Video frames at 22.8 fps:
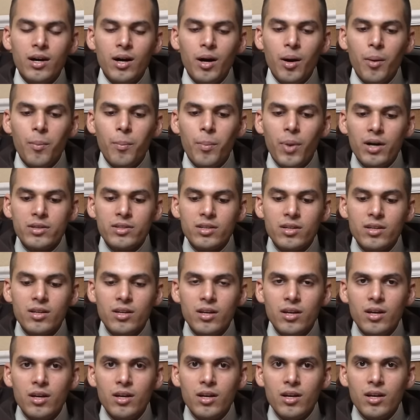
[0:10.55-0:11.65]
But
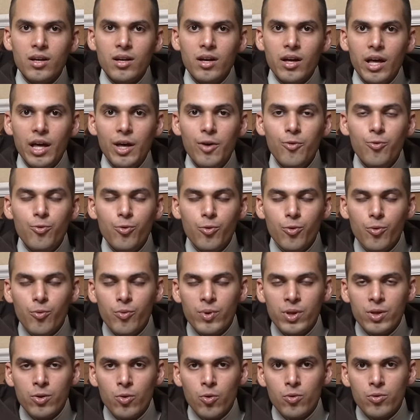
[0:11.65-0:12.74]
if
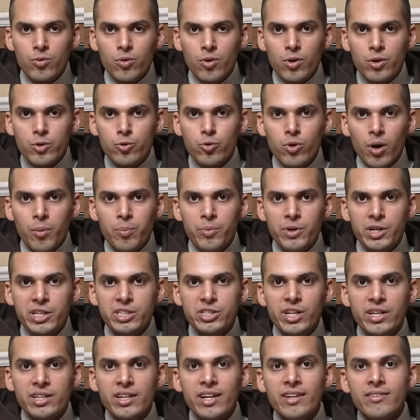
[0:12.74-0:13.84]
we know to
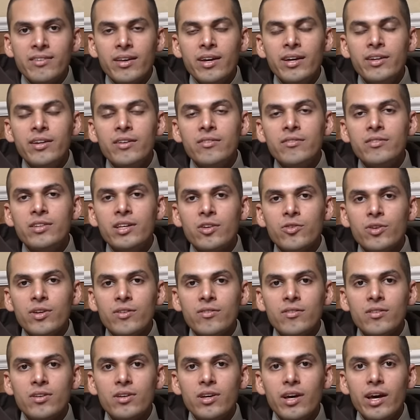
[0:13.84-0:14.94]
appreciate its hidden
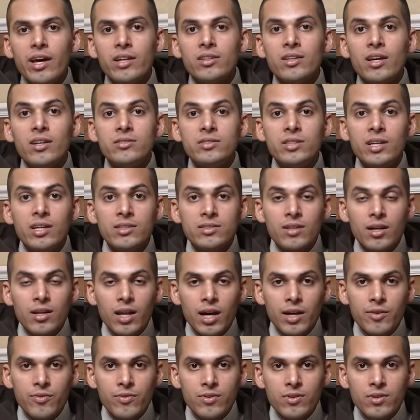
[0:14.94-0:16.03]
secrets, it can change our
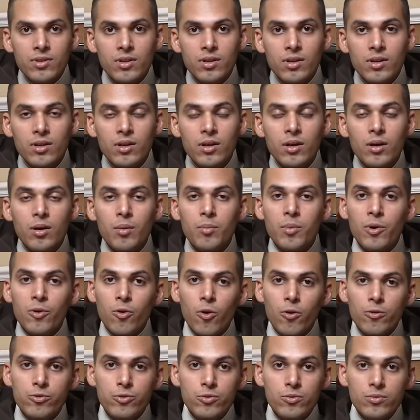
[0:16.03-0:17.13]
lives. But
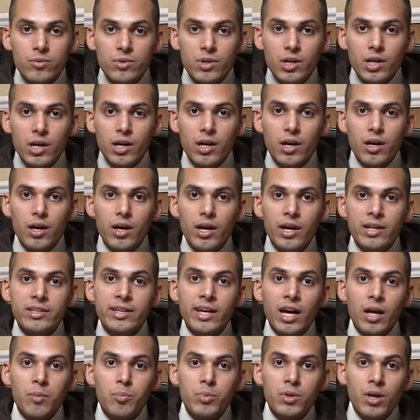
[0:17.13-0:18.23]
also, it
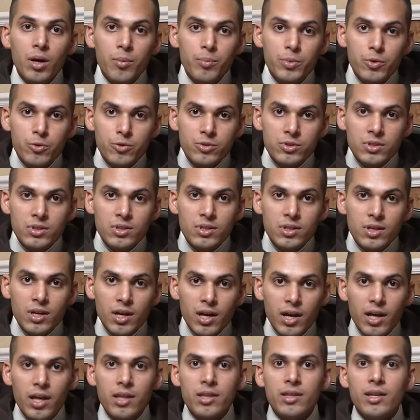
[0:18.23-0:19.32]
can be abused.
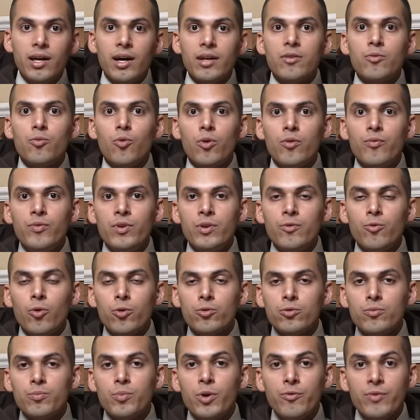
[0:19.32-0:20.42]
And that's what we want
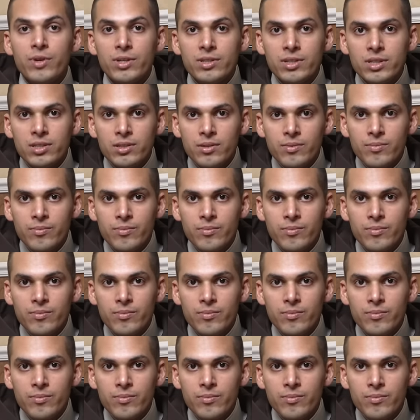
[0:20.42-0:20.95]
to prevent.